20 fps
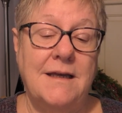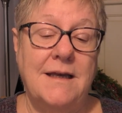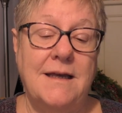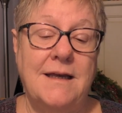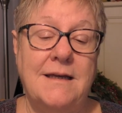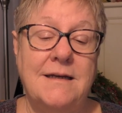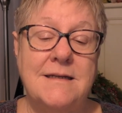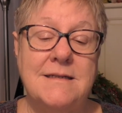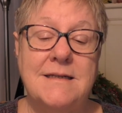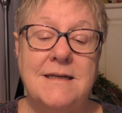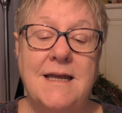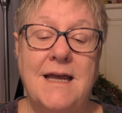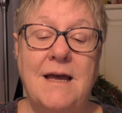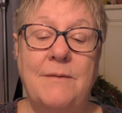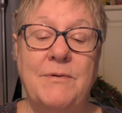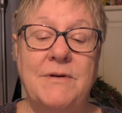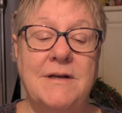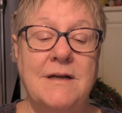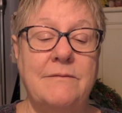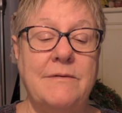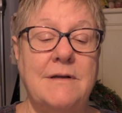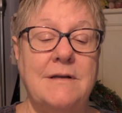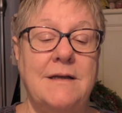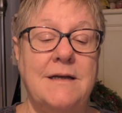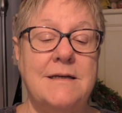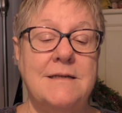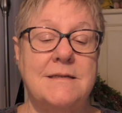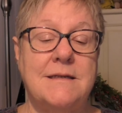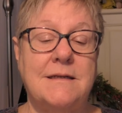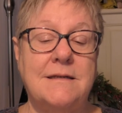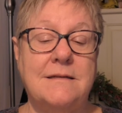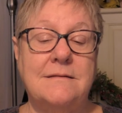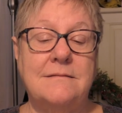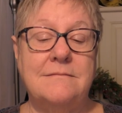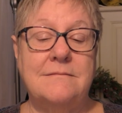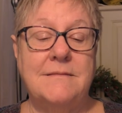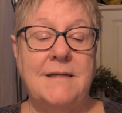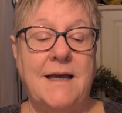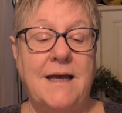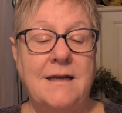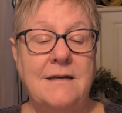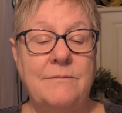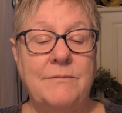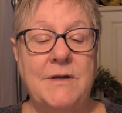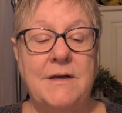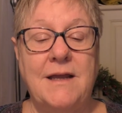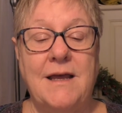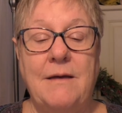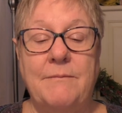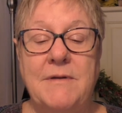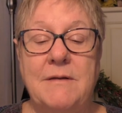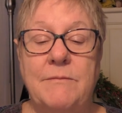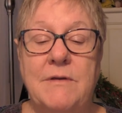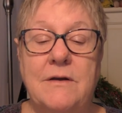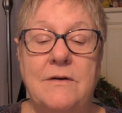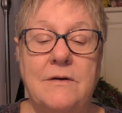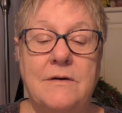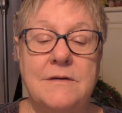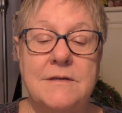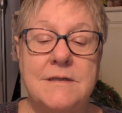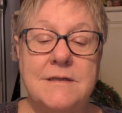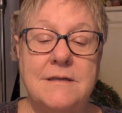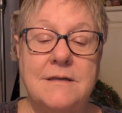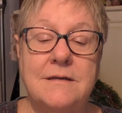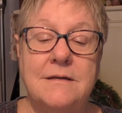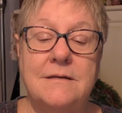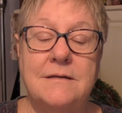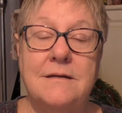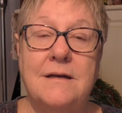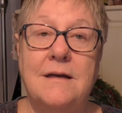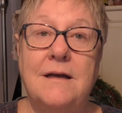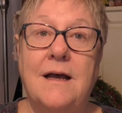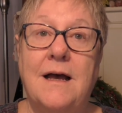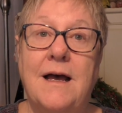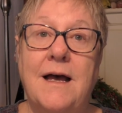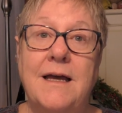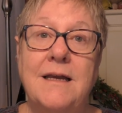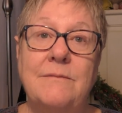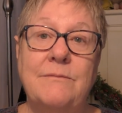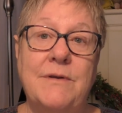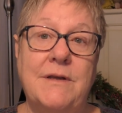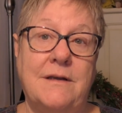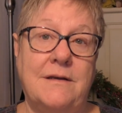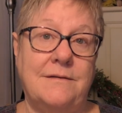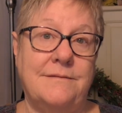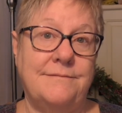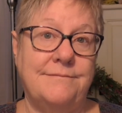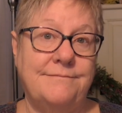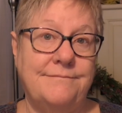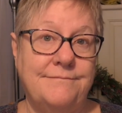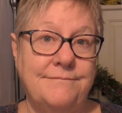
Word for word: And as it happened, I realized it hadn't been happening because I had been